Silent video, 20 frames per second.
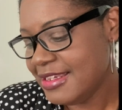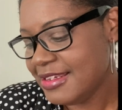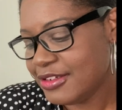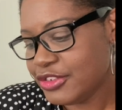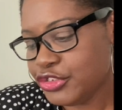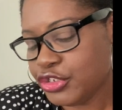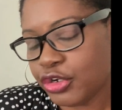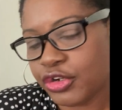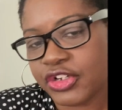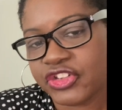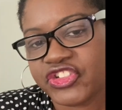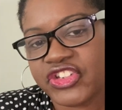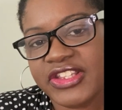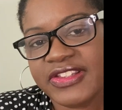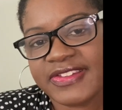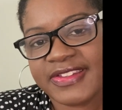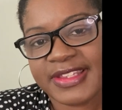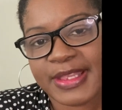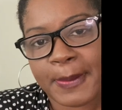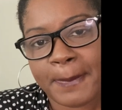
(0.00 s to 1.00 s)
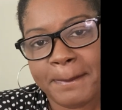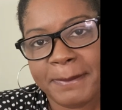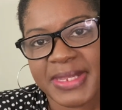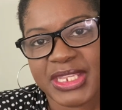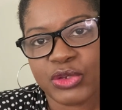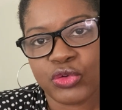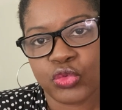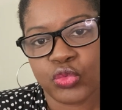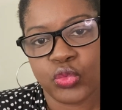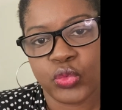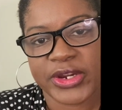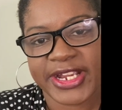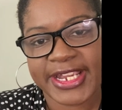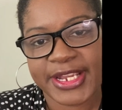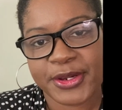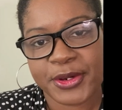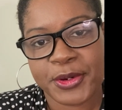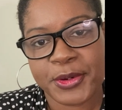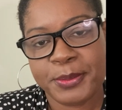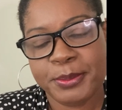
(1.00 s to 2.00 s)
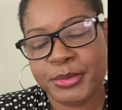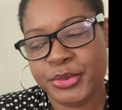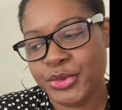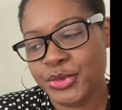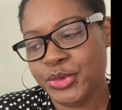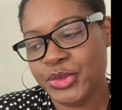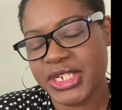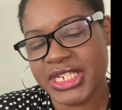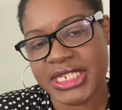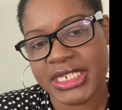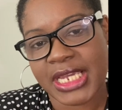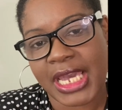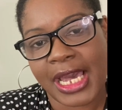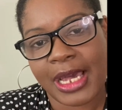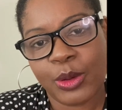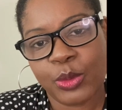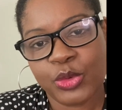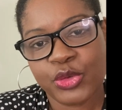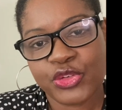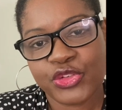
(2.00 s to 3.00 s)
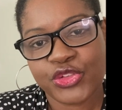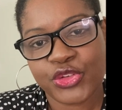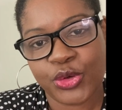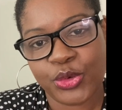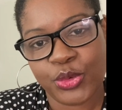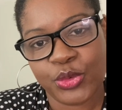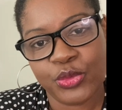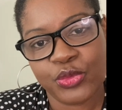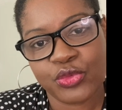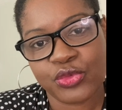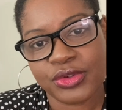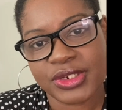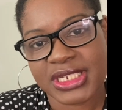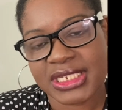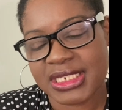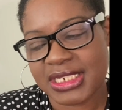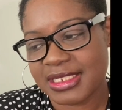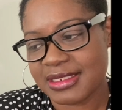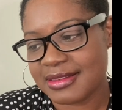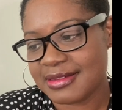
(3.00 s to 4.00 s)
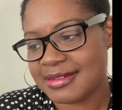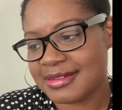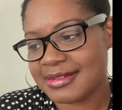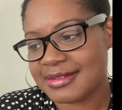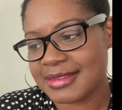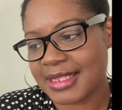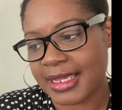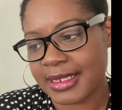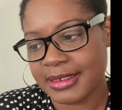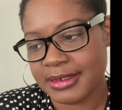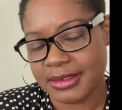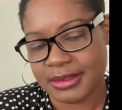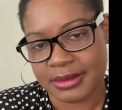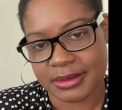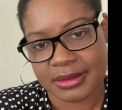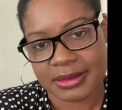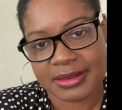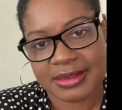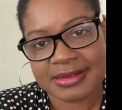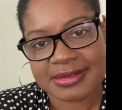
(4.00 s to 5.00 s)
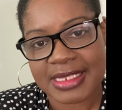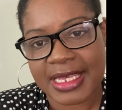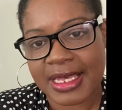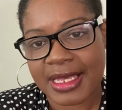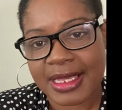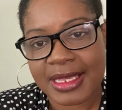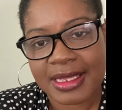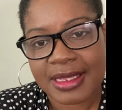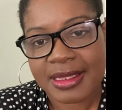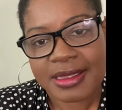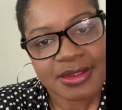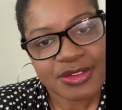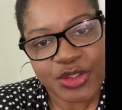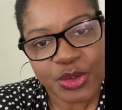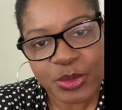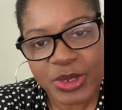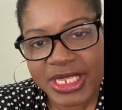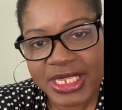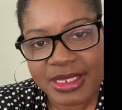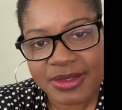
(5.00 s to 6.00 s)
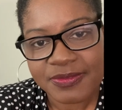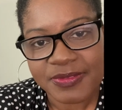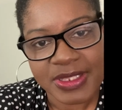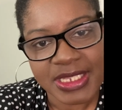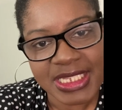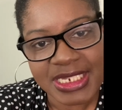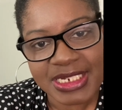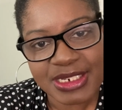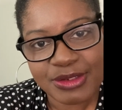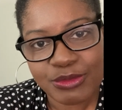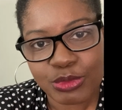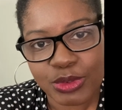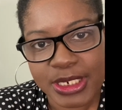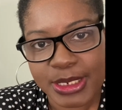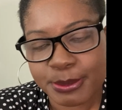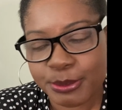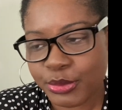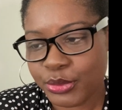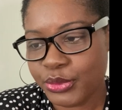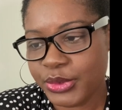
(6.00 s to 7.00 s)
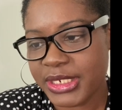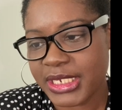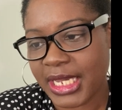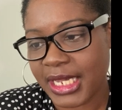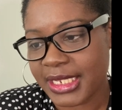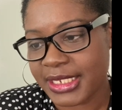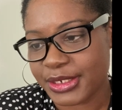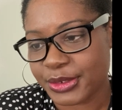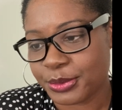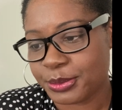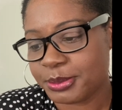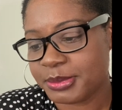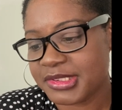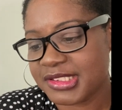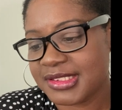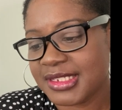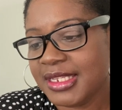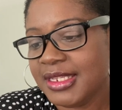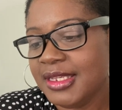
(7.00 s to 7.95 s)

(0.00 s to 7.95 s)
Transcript: y'all, she sent me Rare Beauty. I was so freaking excited because I don't have any Rare Beauty items.